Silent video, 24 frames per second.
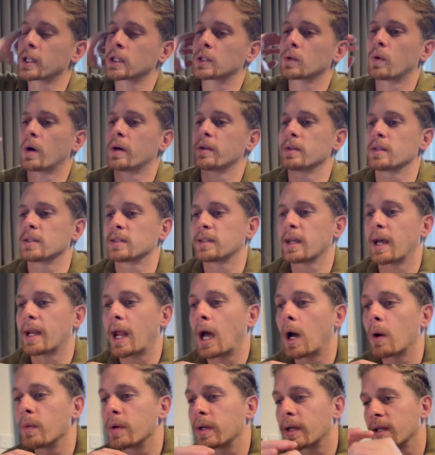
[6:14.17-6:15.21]
to understand
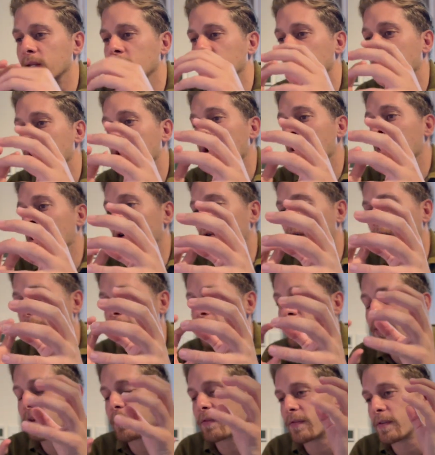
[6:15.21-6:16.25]
how we can run
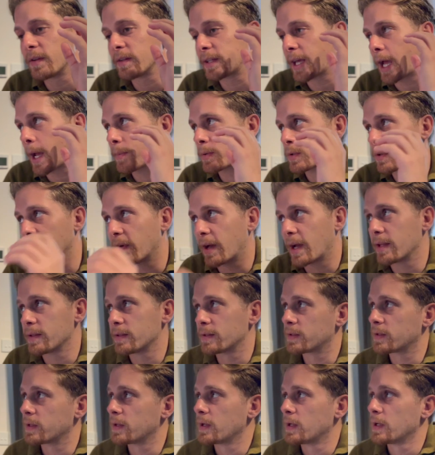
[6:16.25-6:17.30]
different types of ads?